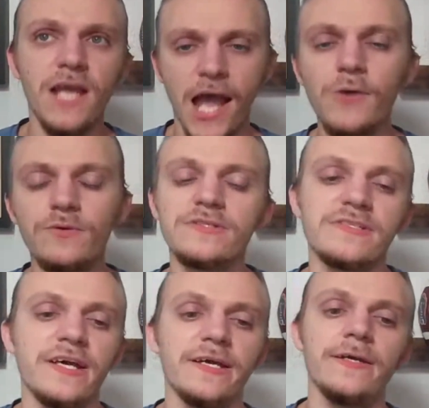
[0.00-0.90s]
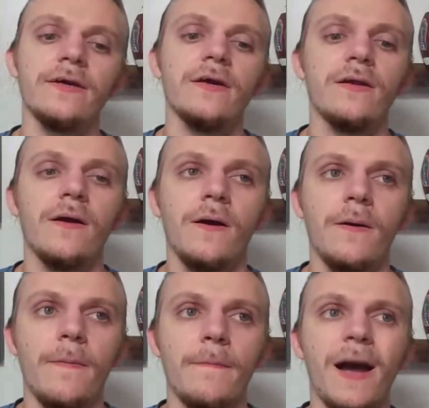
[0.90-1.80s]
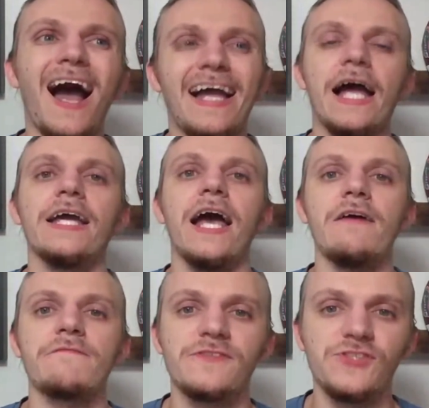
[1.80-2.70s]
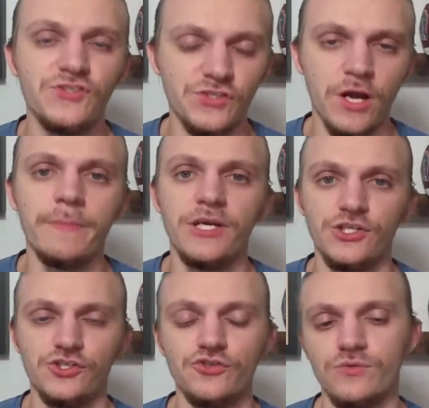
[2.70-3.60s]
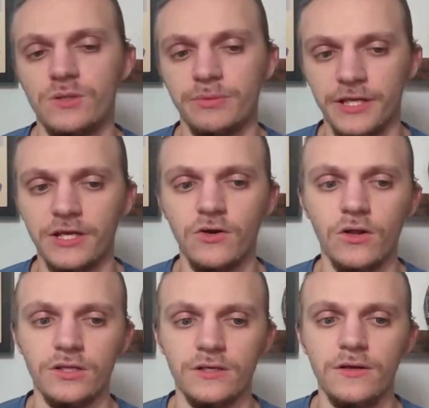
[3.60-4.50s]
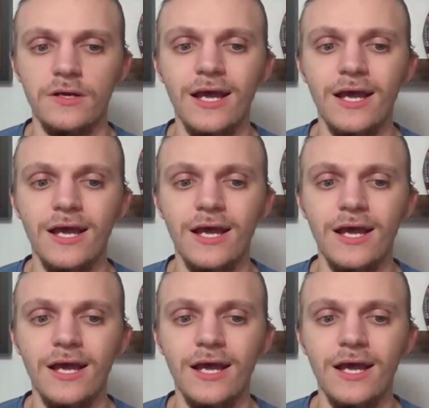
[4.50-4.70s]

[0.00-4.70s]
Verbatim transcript: I will say, I, I have some issues with the play calling.